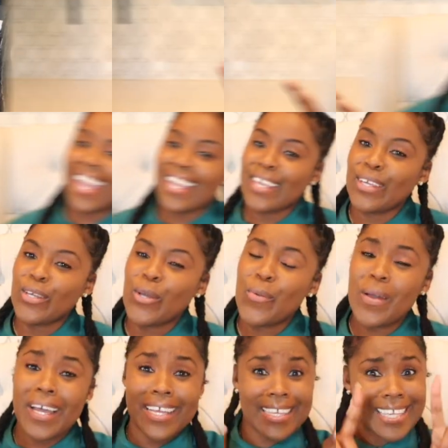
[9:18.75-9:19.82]
Hey
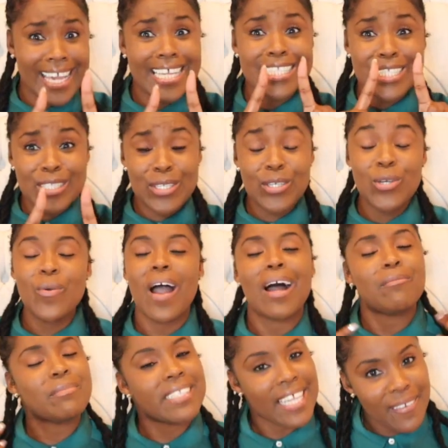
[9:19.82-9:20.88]
you, yes you,
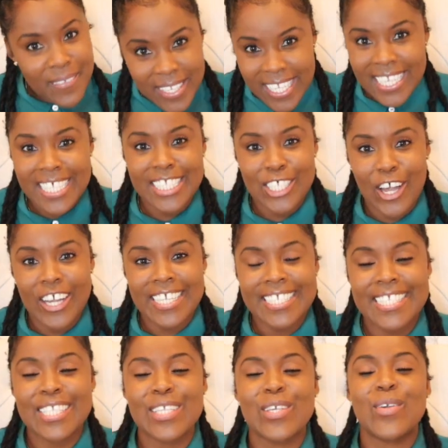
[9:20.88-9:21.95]
I'm definitely talking
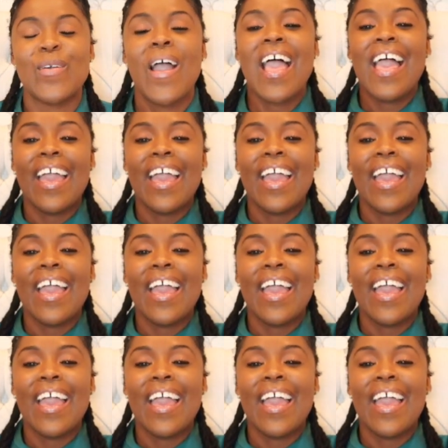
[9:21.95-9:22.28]
to you.